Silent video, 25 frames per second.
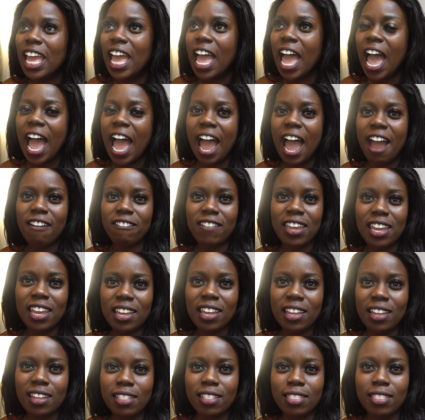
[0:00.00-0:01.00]

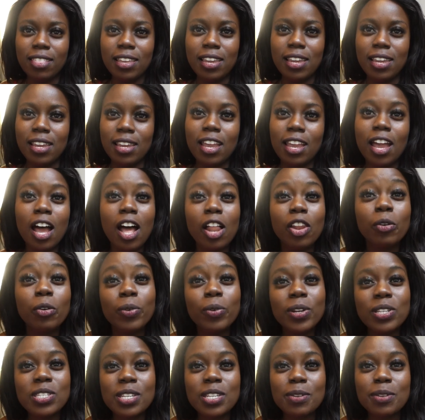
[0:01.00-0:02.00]
having the
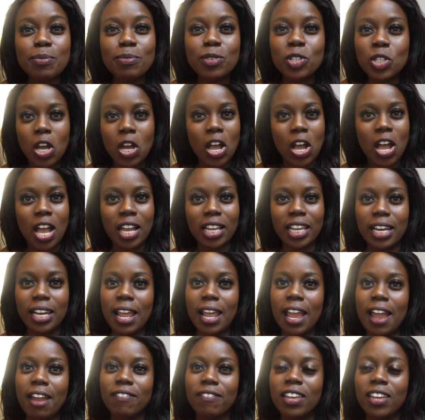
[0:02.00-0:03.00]
colorism talk and
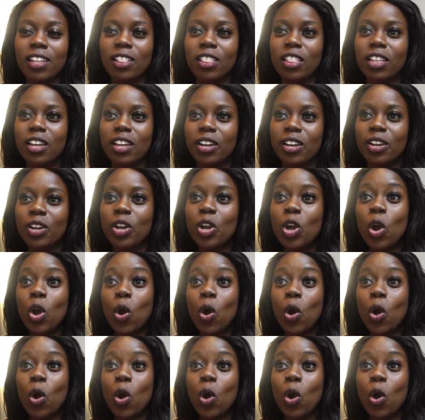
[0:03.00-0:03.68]
having the